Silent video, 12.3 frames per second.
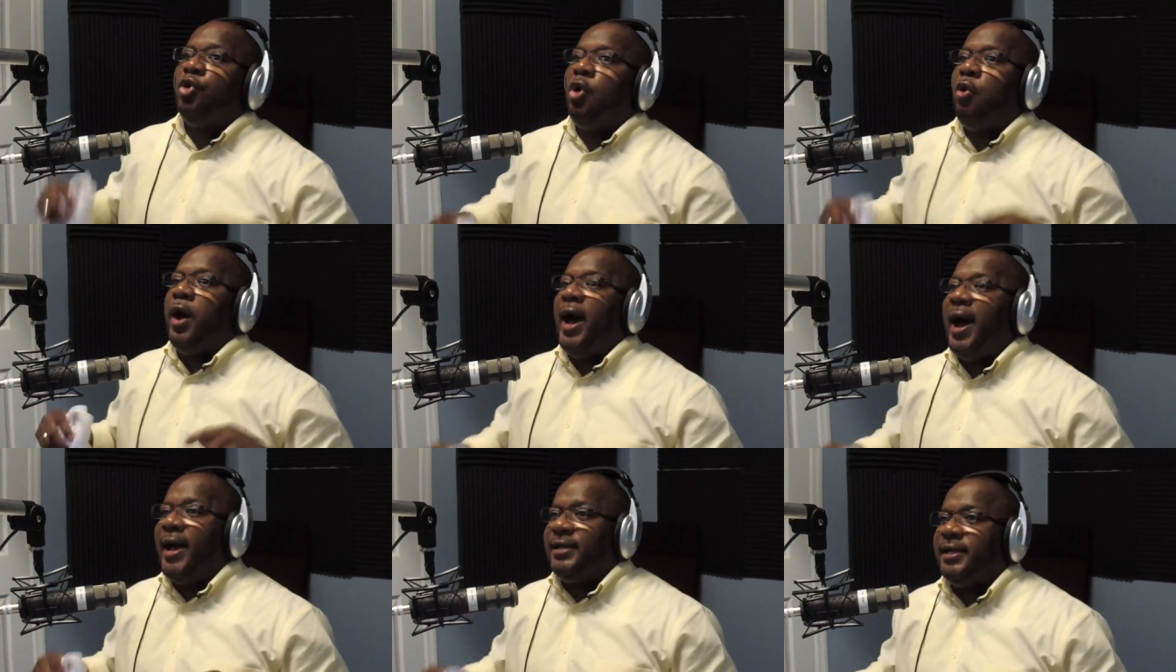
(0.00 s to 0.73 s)
no
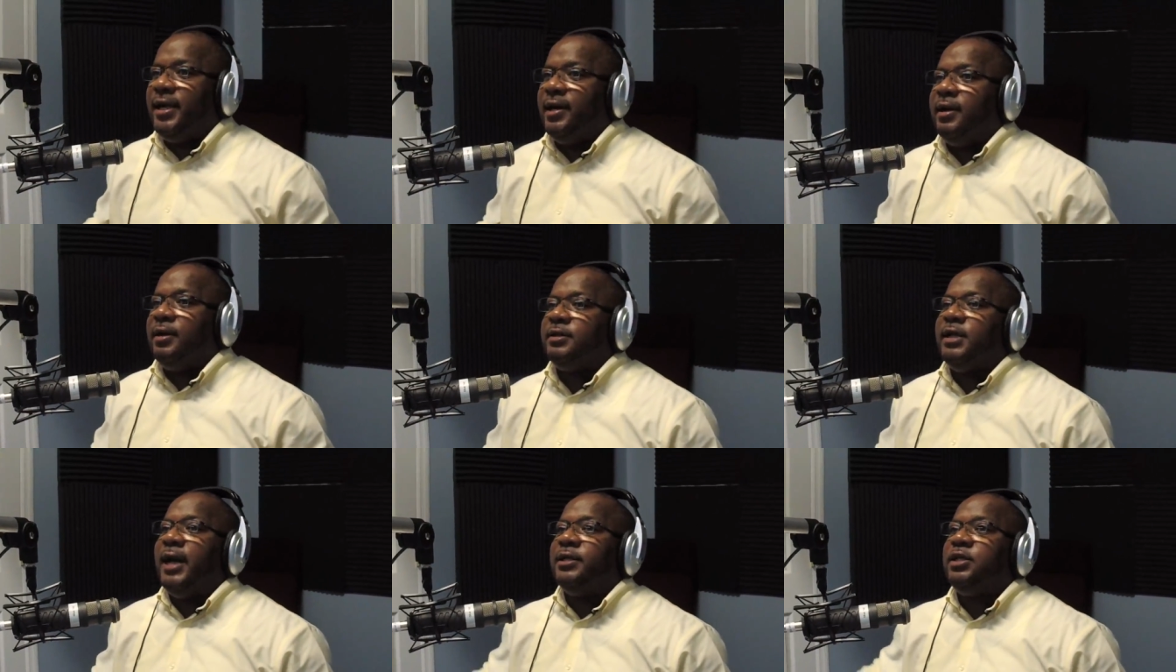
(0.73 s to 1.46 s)
idea
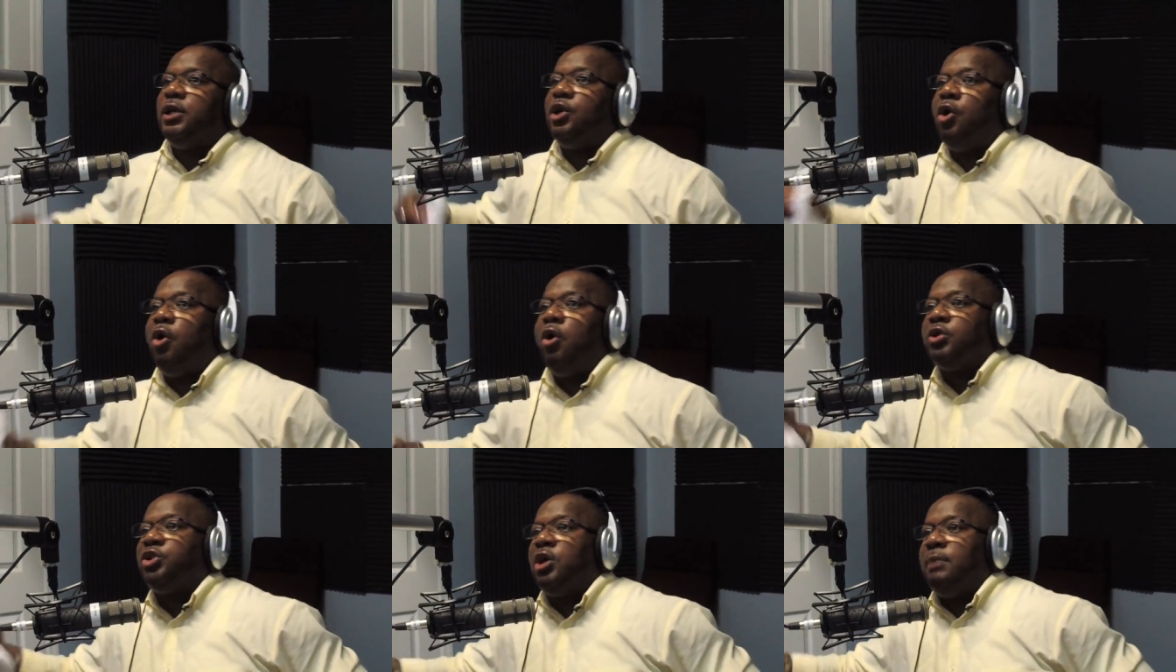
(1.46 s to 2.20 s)
that the
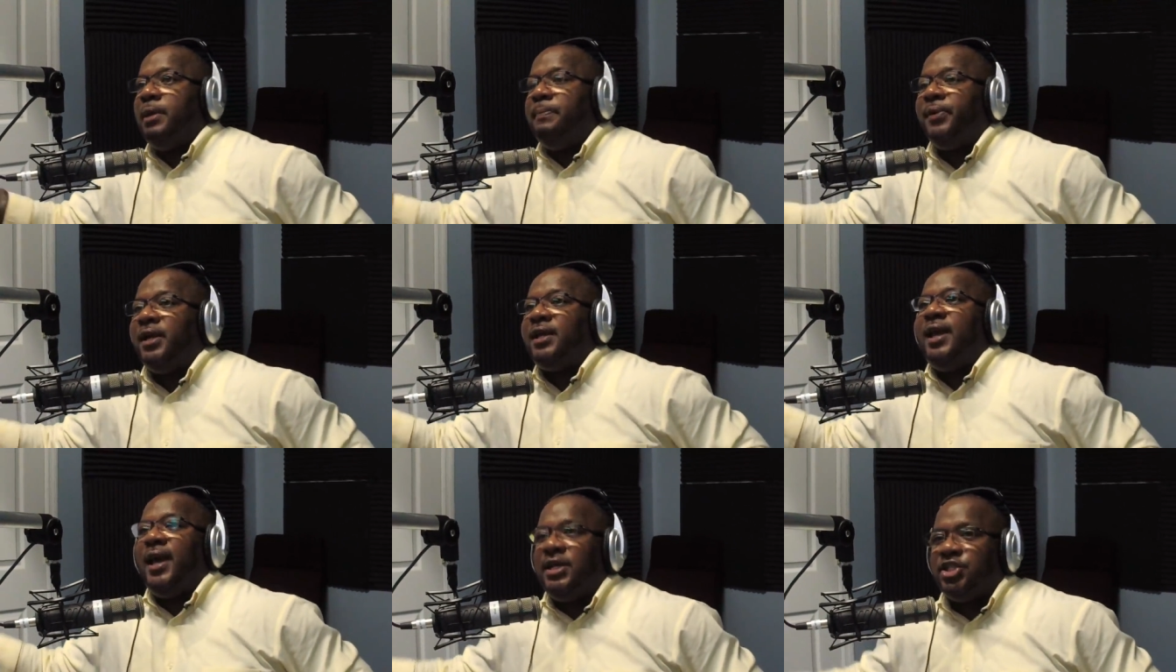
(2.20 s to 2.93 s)
long term
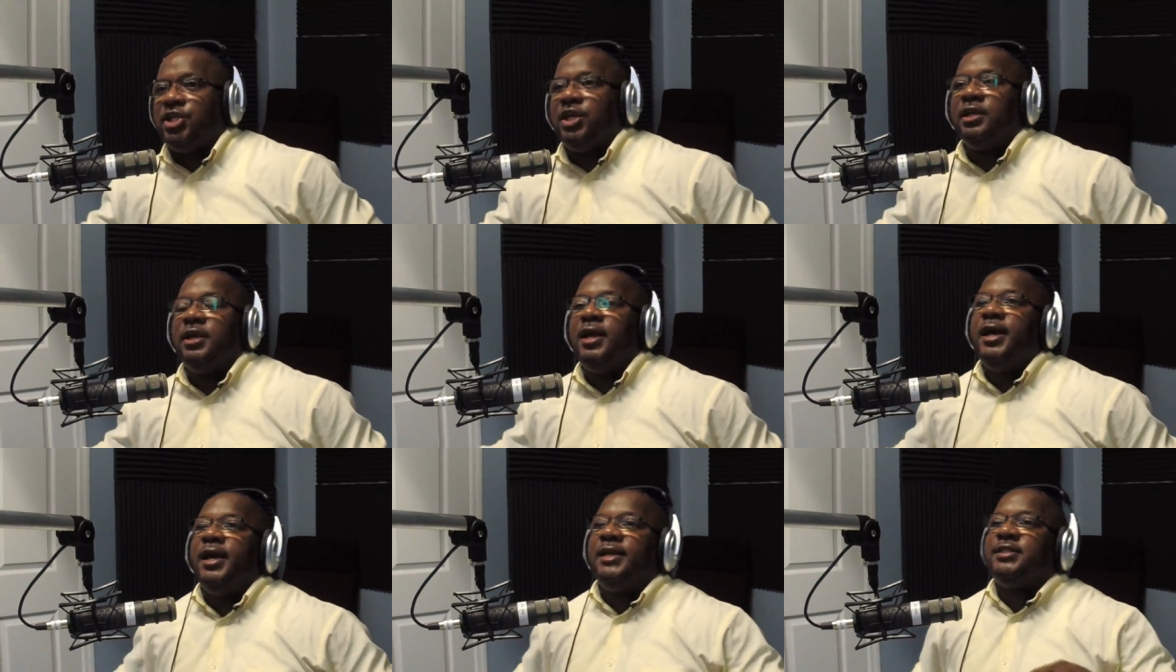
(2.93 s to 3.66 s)
implication
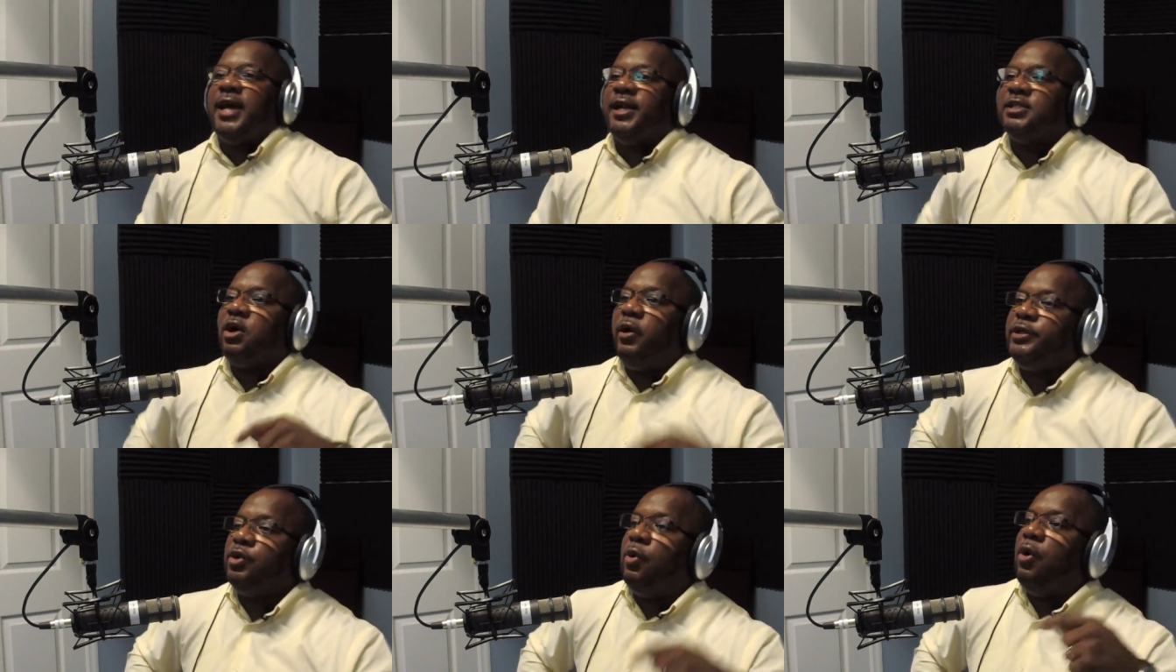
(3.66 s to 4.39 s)
is that it's
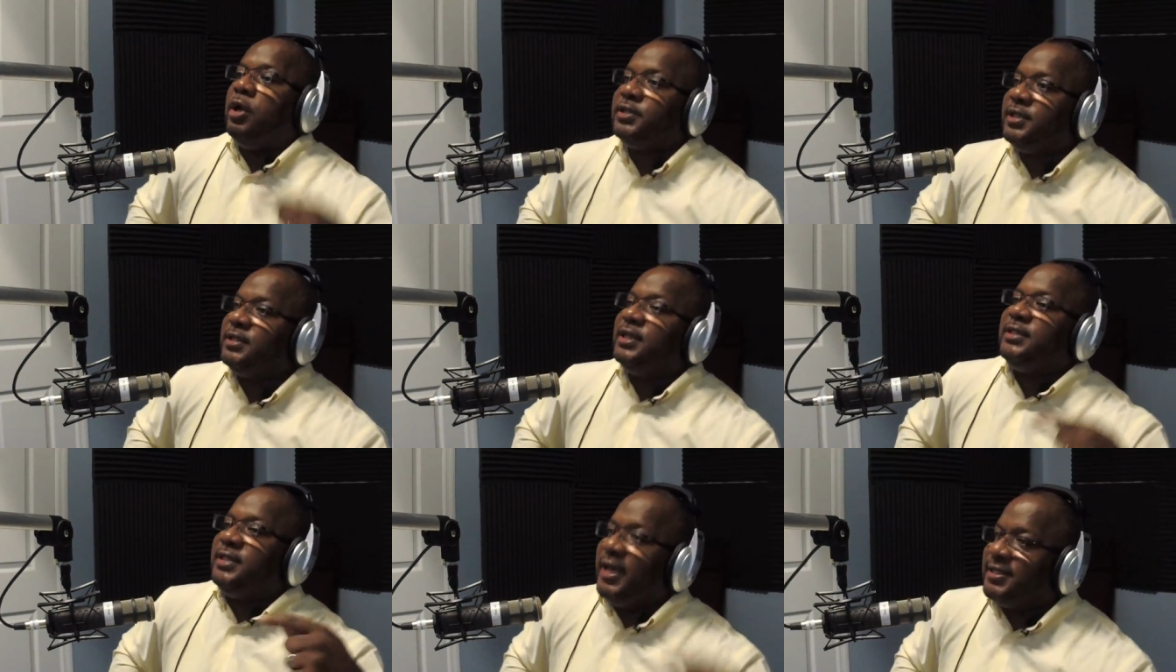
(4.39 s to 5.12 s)
going to alter
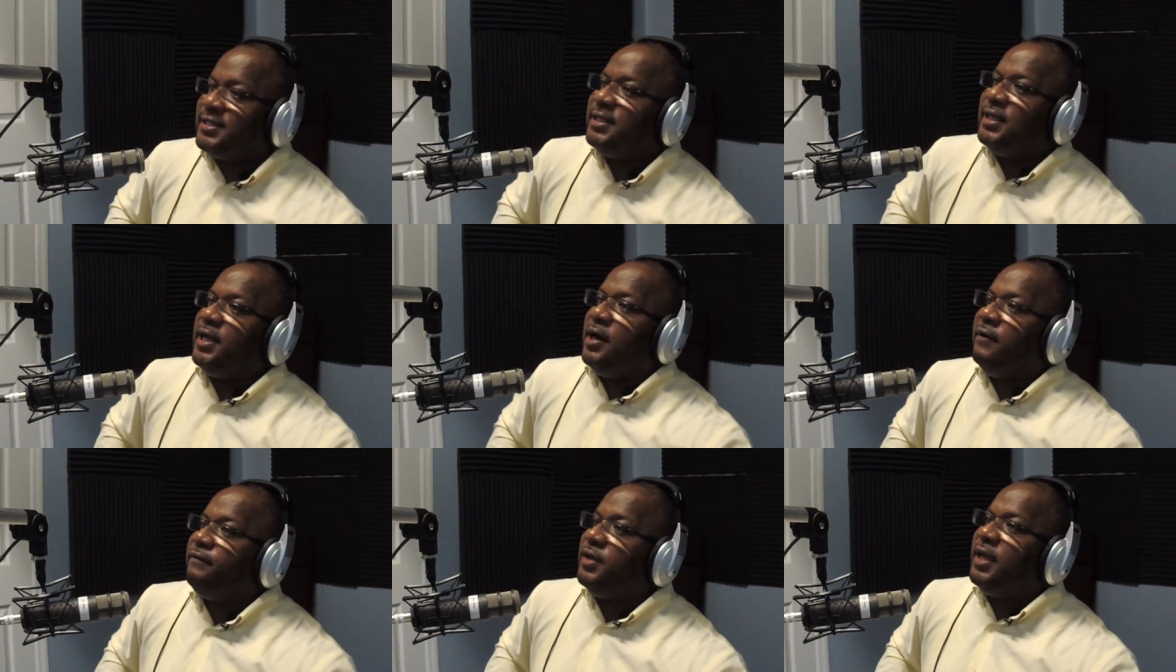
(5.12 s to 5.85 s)
the destiny
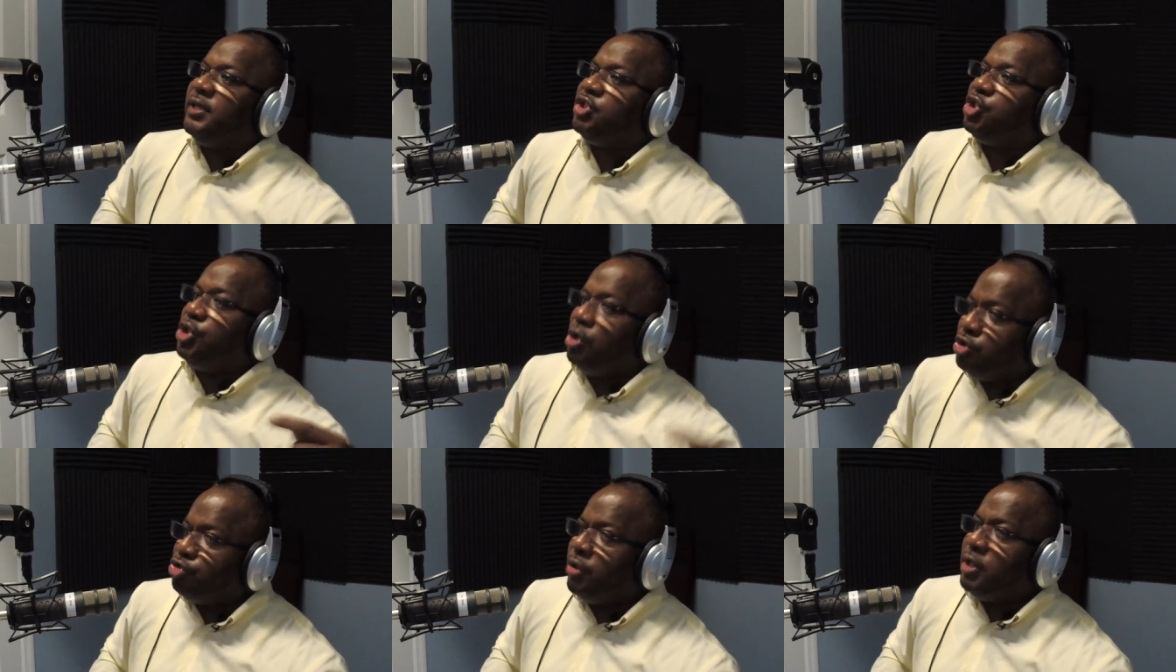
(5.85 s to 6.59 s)
of their
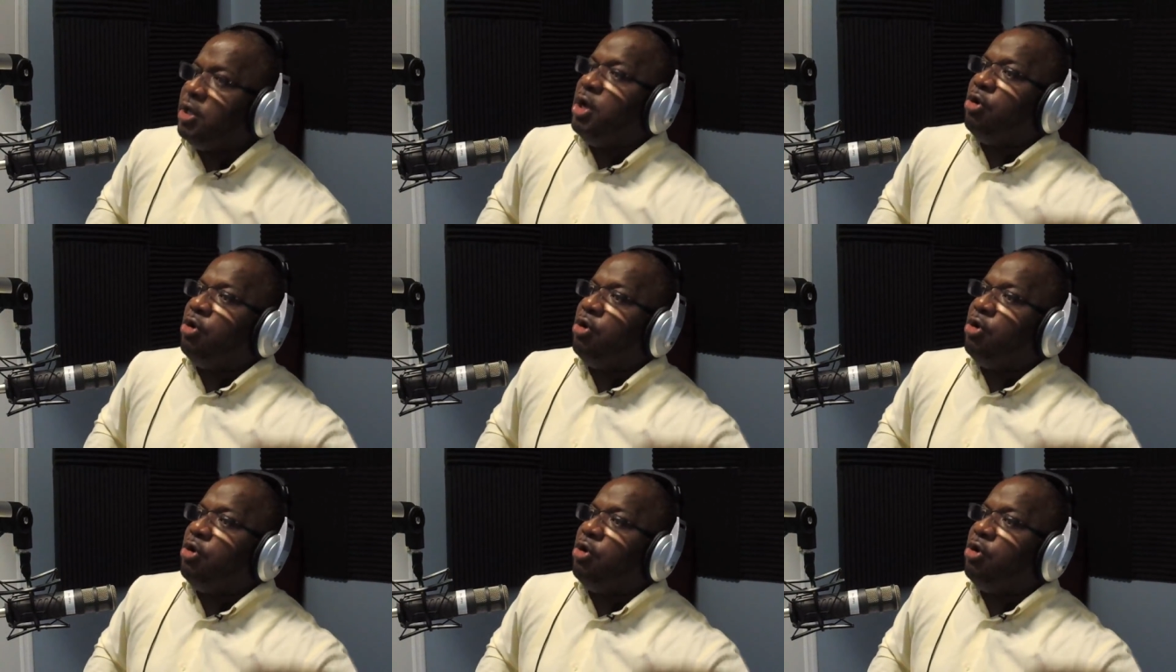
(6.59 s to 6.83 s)
children,